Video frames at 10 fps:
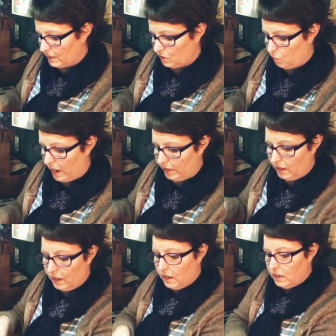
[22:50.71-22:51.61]
as well
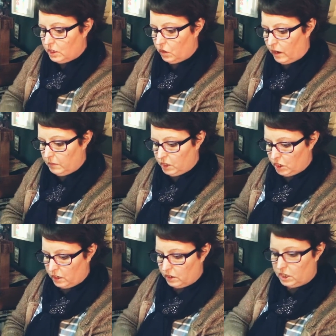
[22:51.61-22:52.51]
so I'm
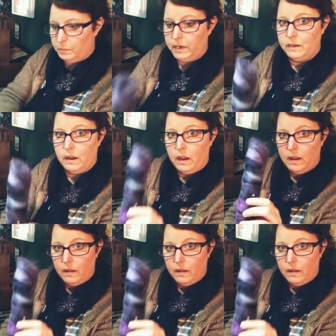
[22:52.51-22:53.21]
literally going to spin